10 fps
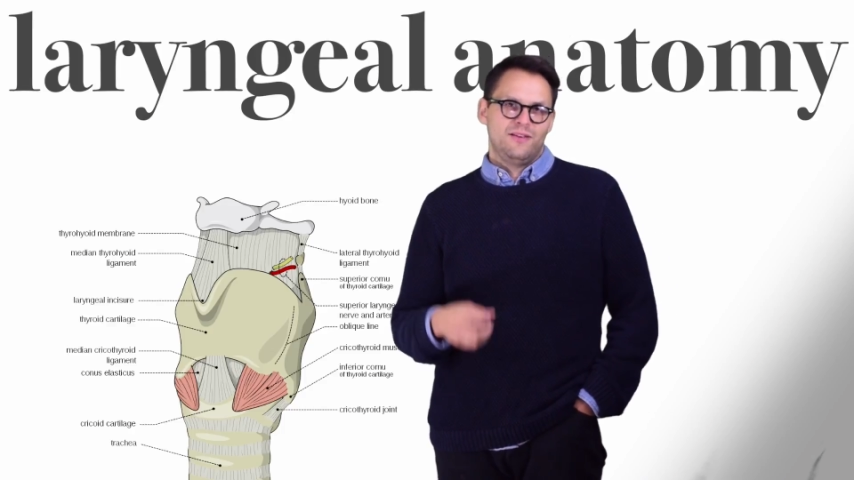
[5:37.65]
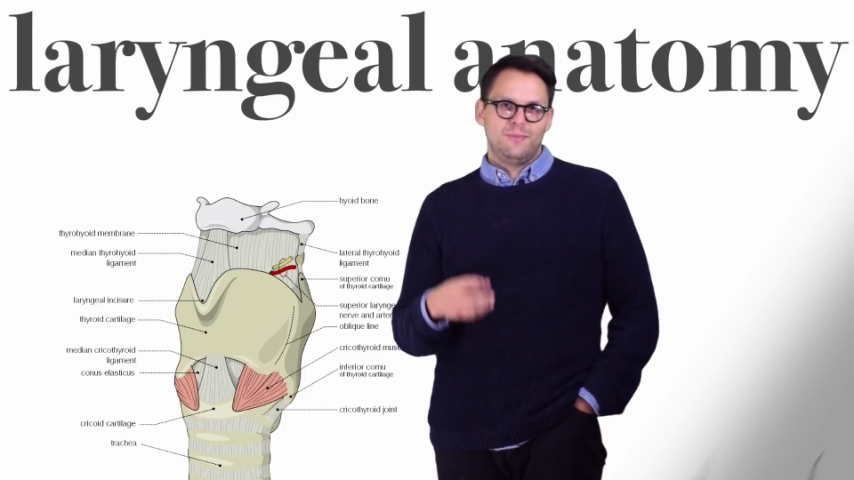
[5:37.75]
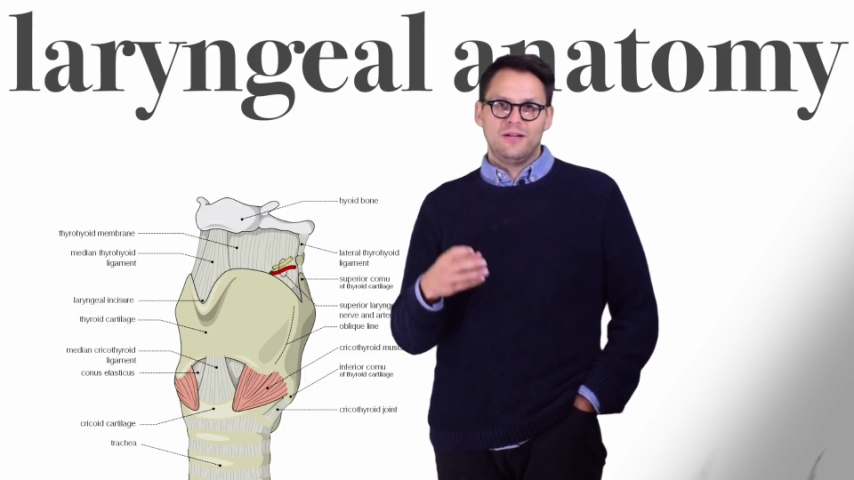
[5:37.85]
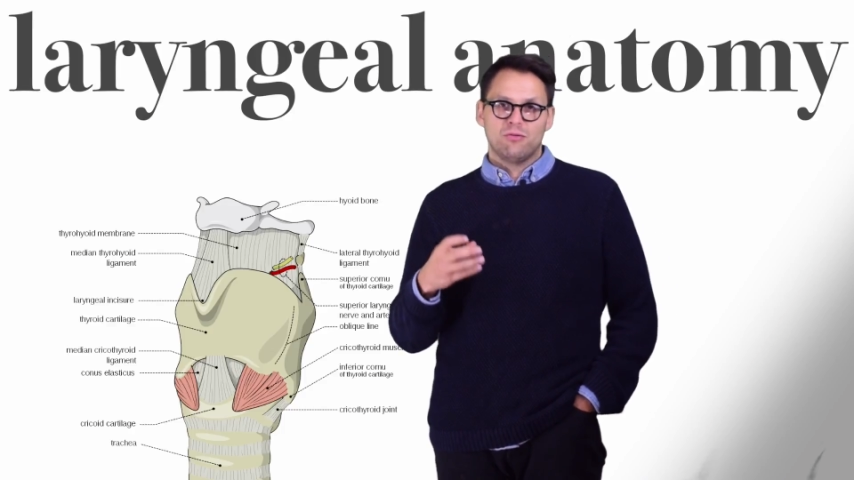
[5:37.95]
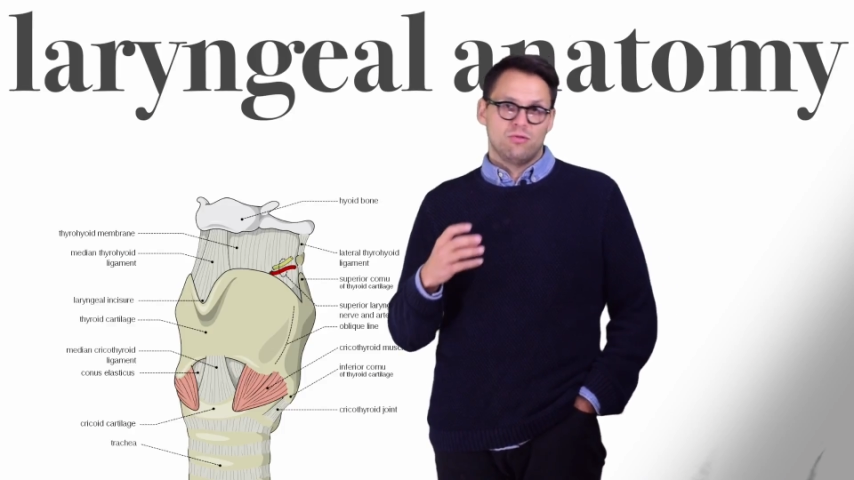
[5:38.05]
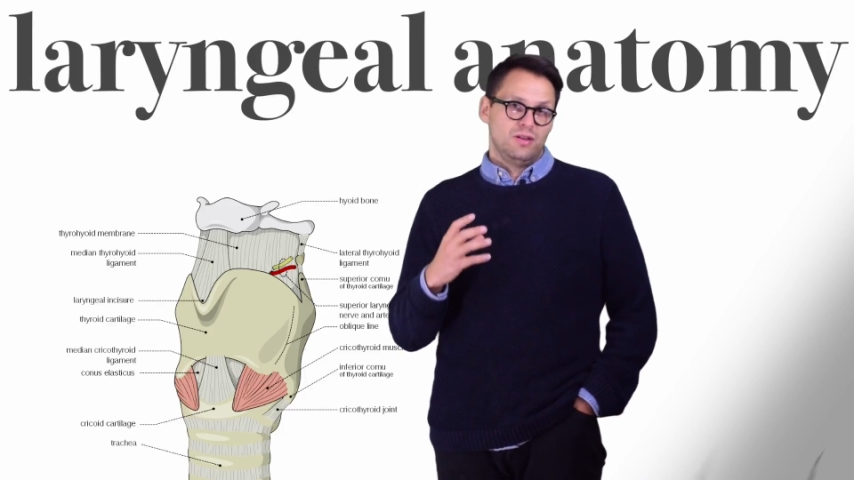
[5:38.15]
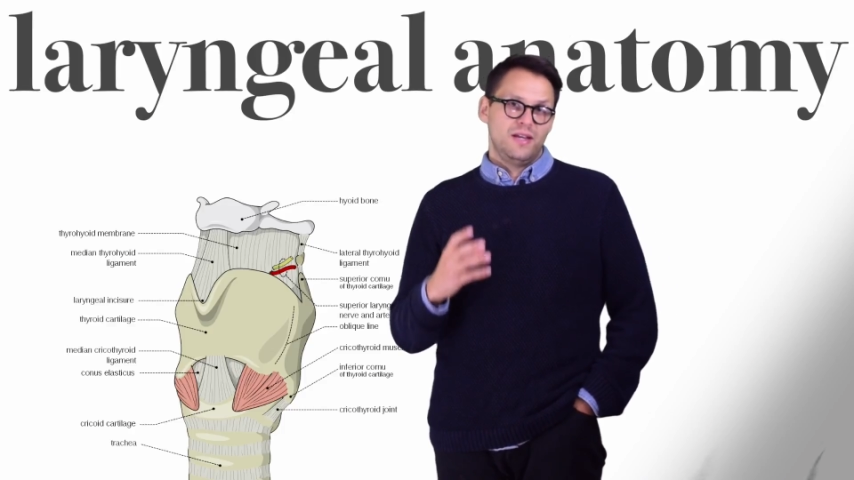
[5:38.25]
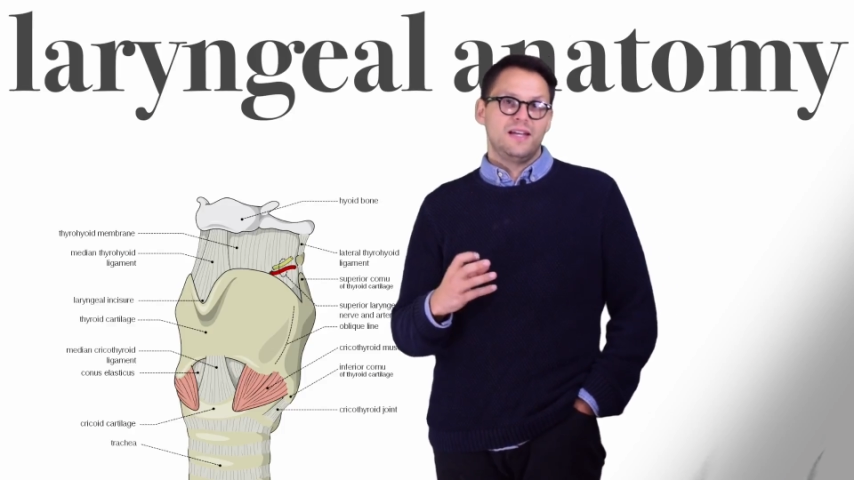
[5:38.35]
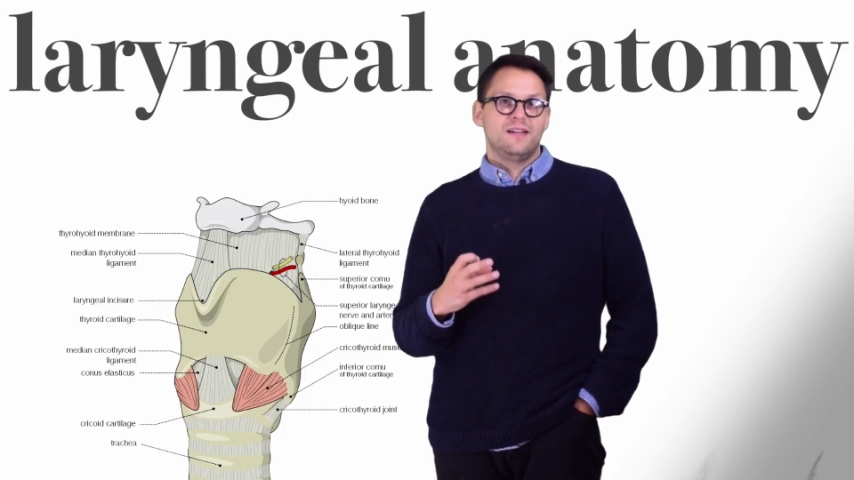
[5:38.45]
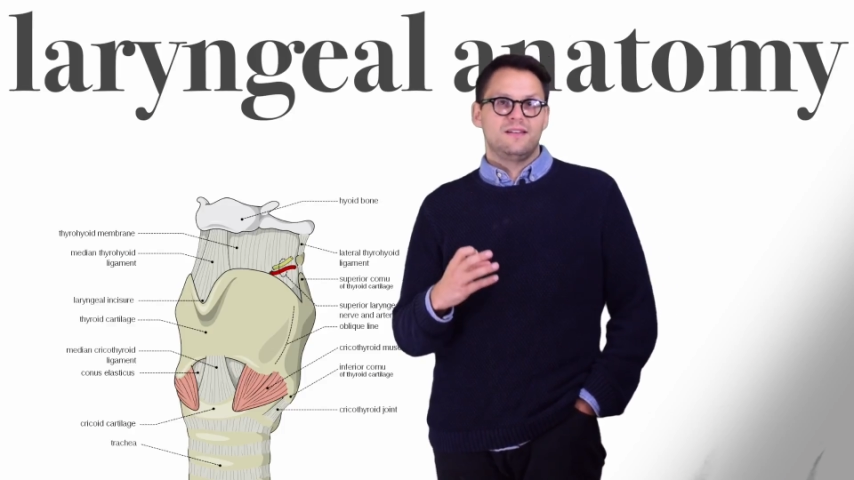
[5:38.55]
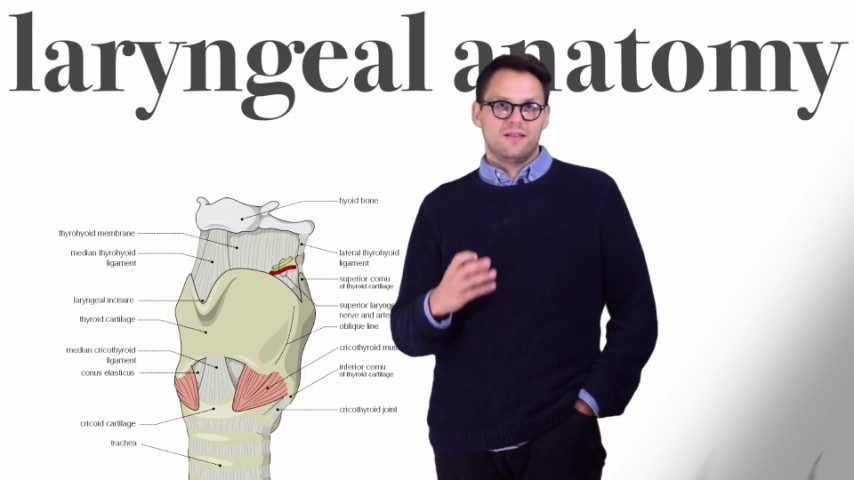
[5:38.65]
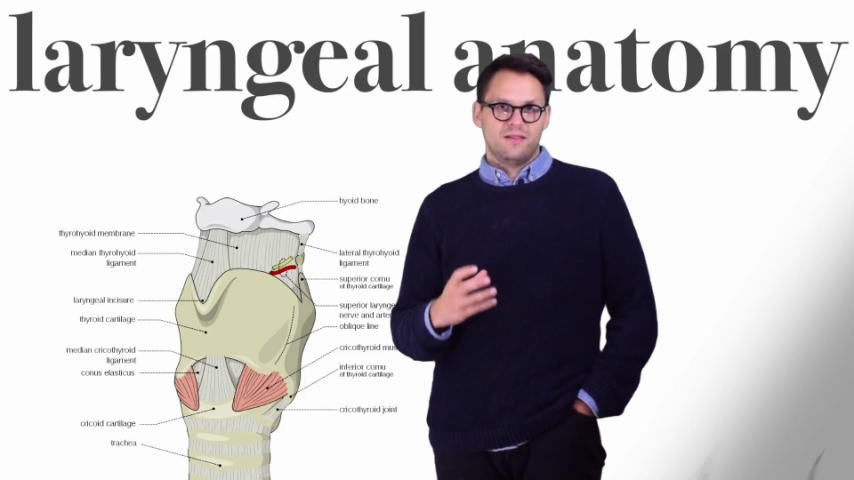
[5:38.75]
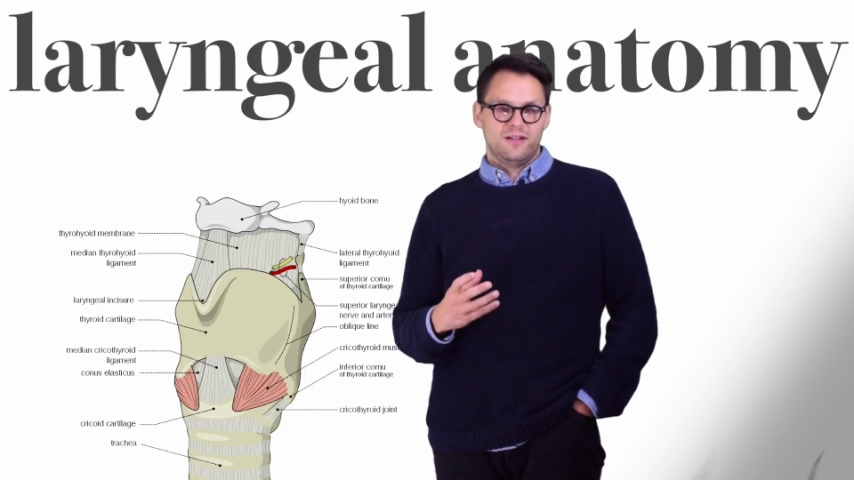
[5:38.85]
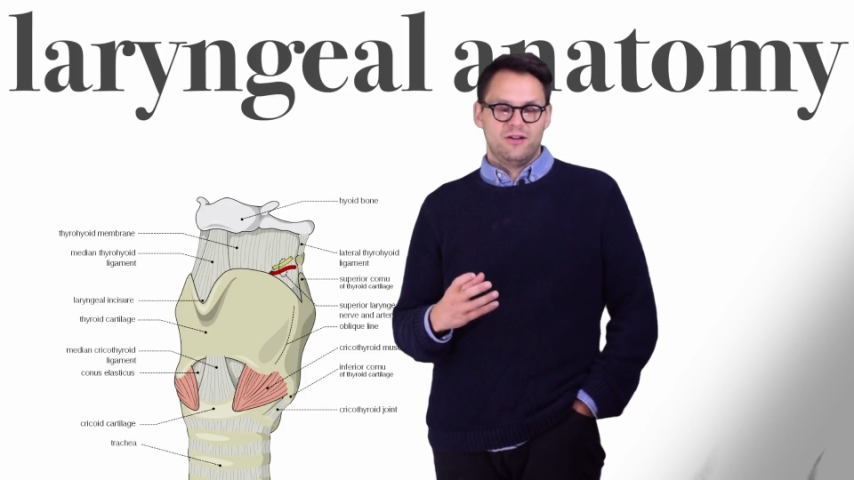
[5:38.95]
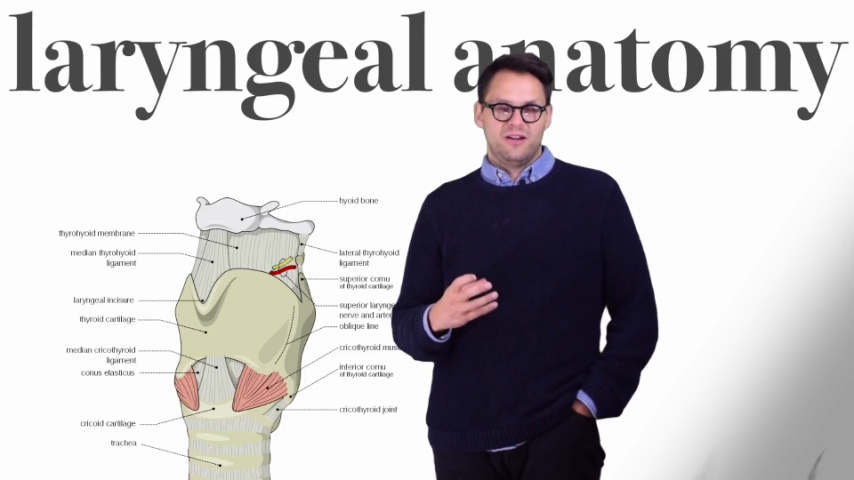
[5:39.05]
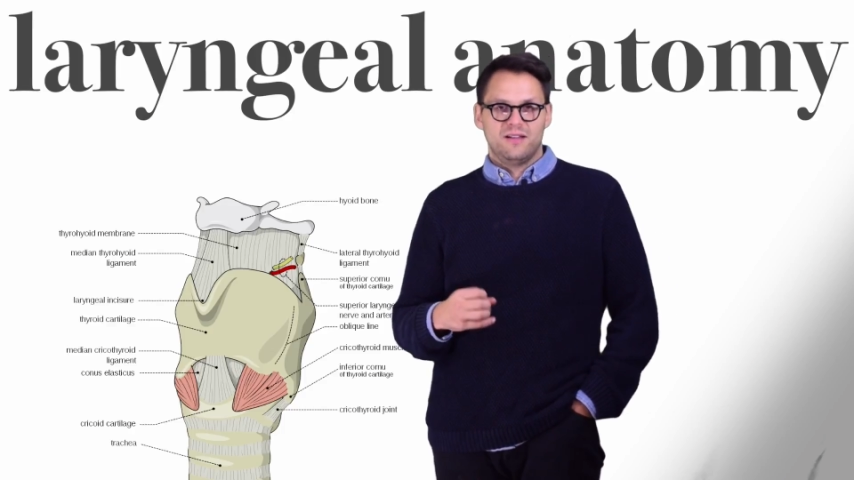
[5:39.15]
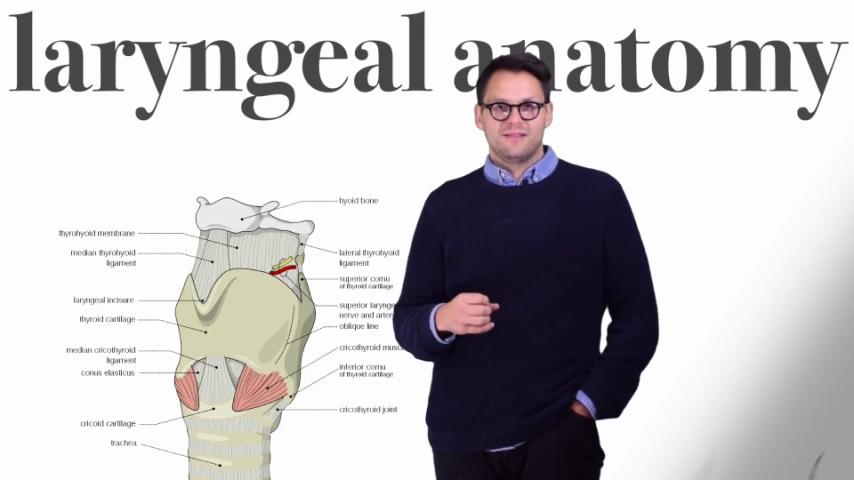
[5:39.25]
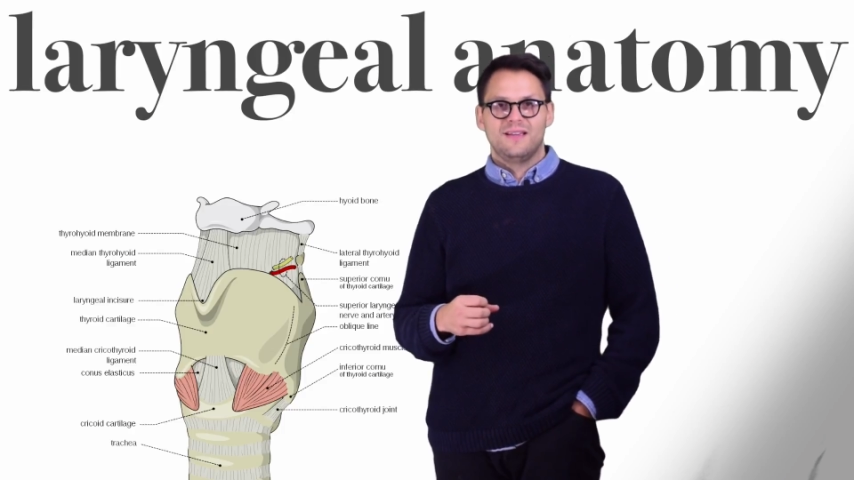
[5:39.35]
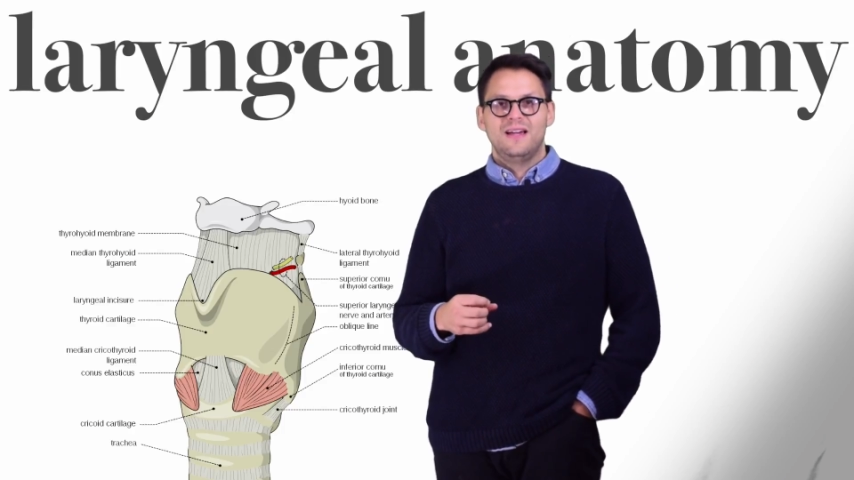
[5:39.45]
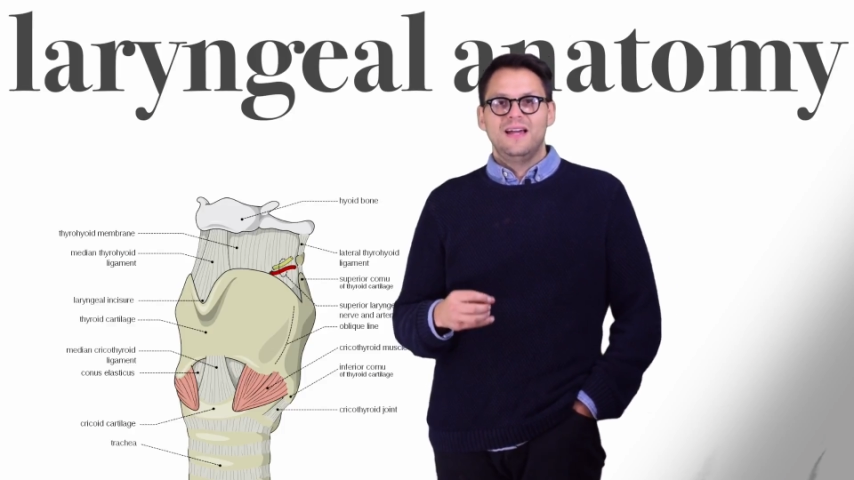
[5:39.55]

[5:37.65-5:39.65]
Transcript: as being related to the larynx,